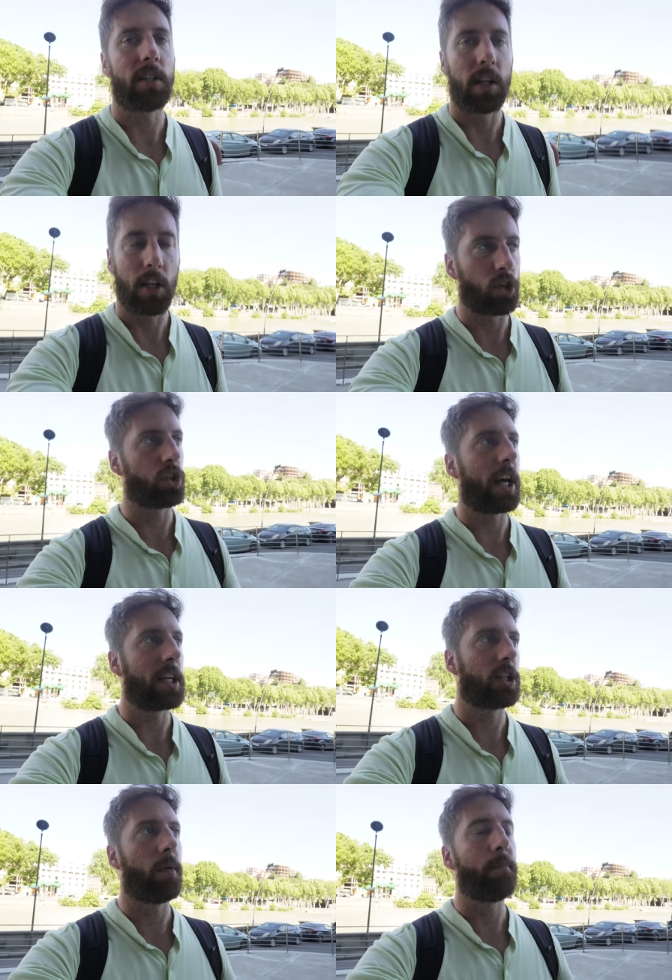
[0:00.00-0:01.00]
So they just say
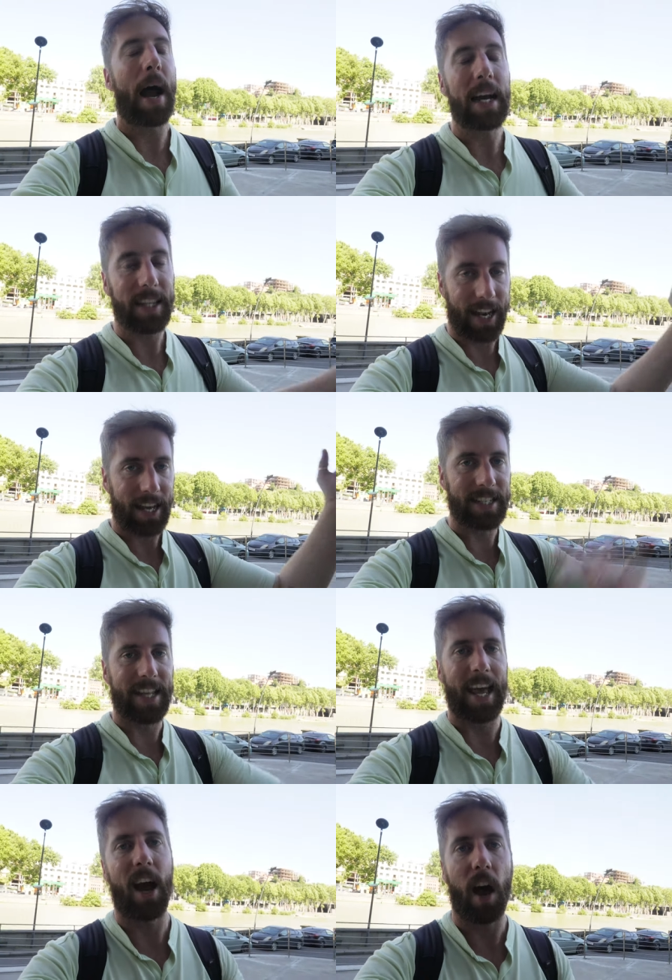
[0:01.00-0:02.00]
to come back the next
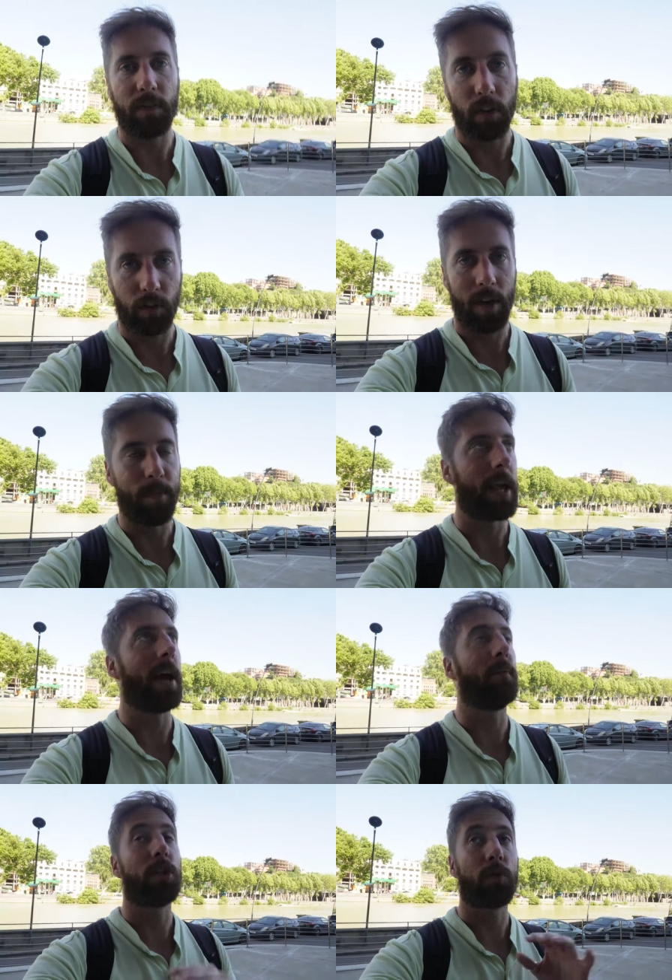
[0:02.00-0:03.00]
day after 3
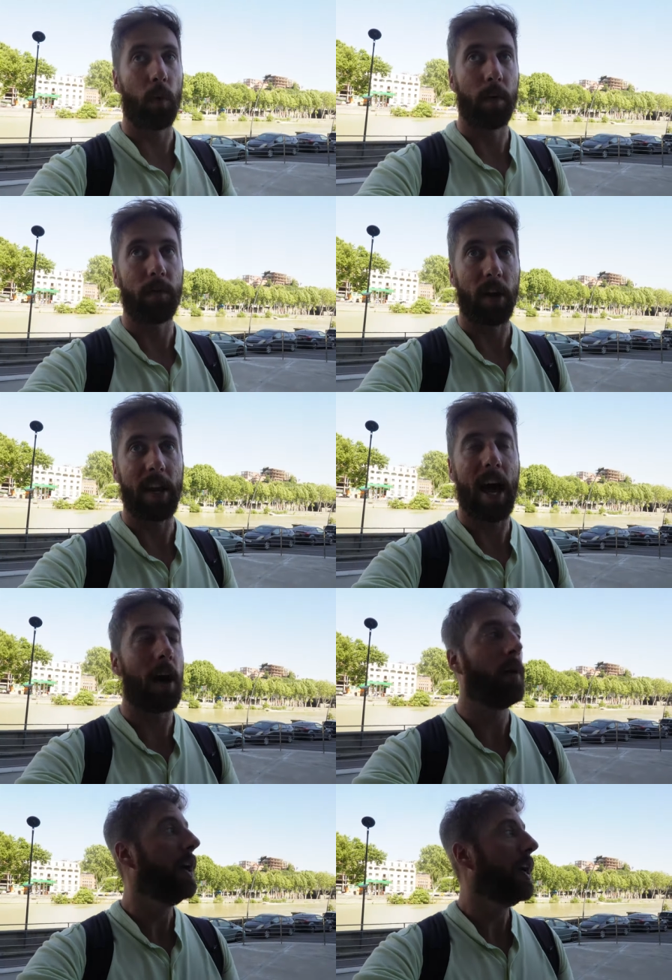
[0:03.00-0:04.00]
p.m., which is what we've done now,